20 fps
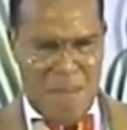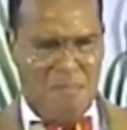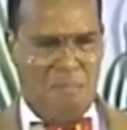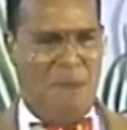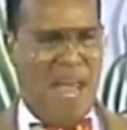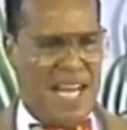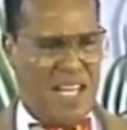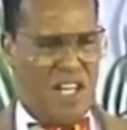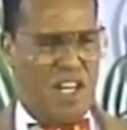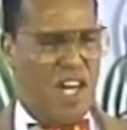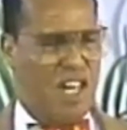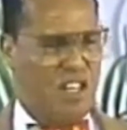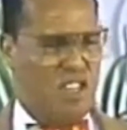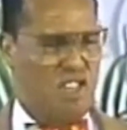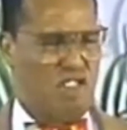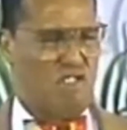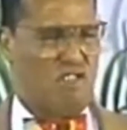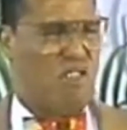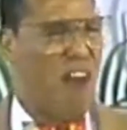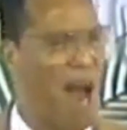Make you
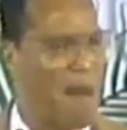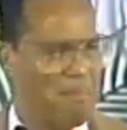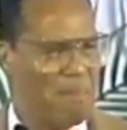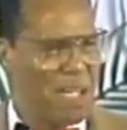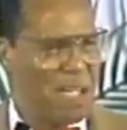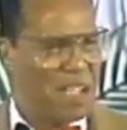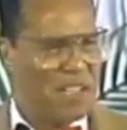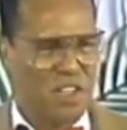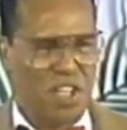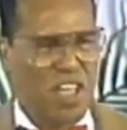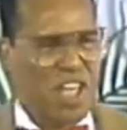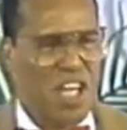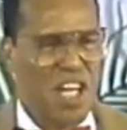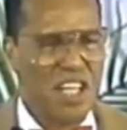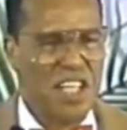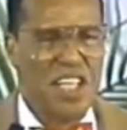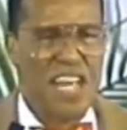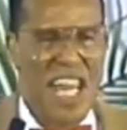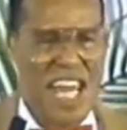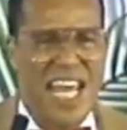drop to your
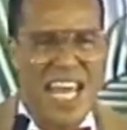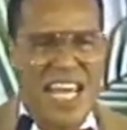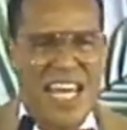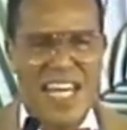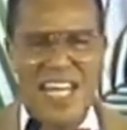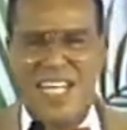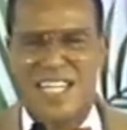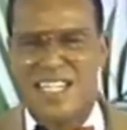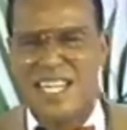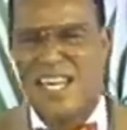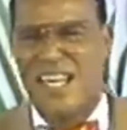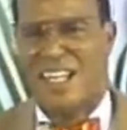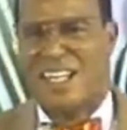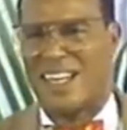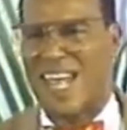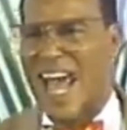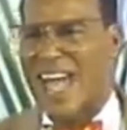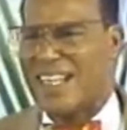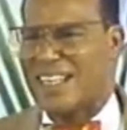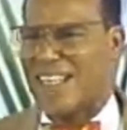knees
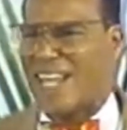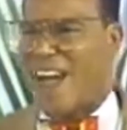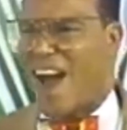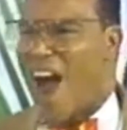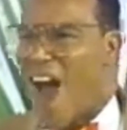like the